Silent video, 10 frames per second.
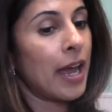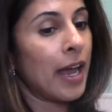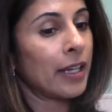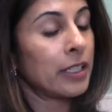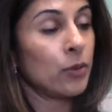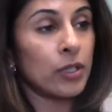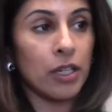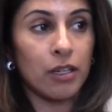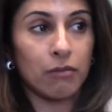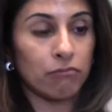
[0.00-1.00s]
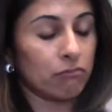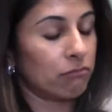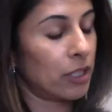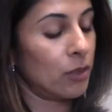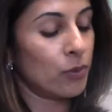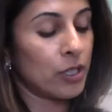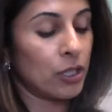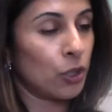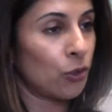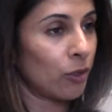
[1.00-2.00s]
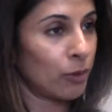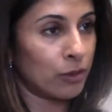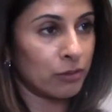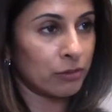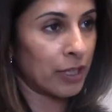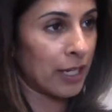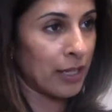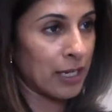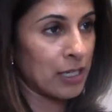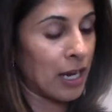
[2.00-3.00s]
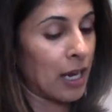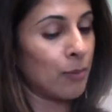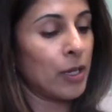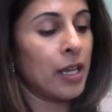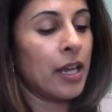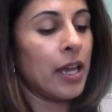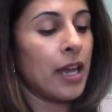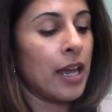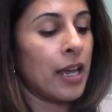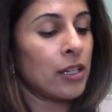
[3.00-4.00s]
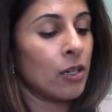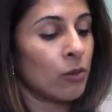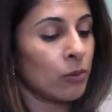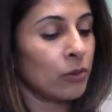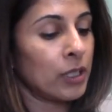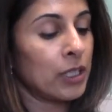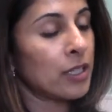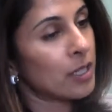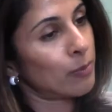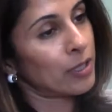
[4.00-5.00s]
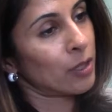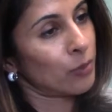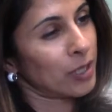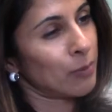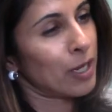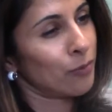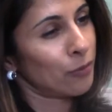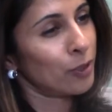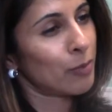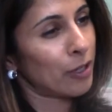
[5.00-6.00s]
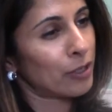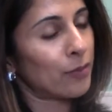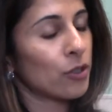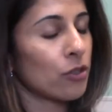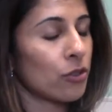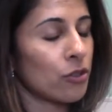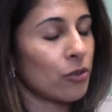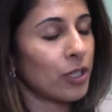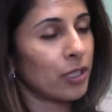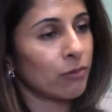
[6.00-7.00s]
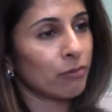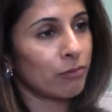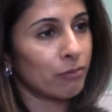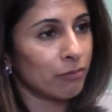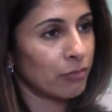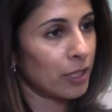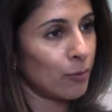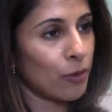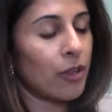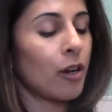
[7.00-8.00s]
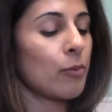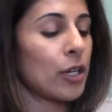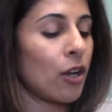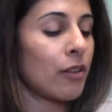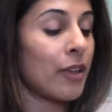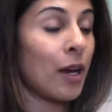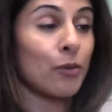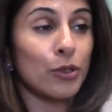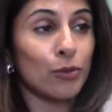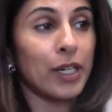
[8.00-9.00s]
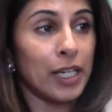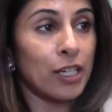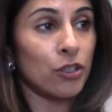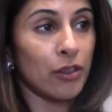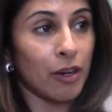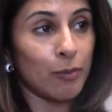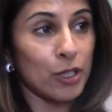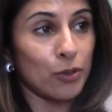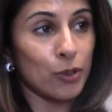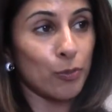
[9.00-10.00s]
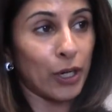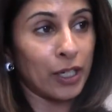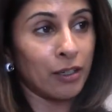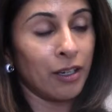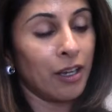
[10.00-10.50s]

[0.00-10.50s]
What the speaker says: And he was incurable at that time. And the only discipline that really made him feel better after surgery and chemotherapy and all that was radiation therapy to his brain.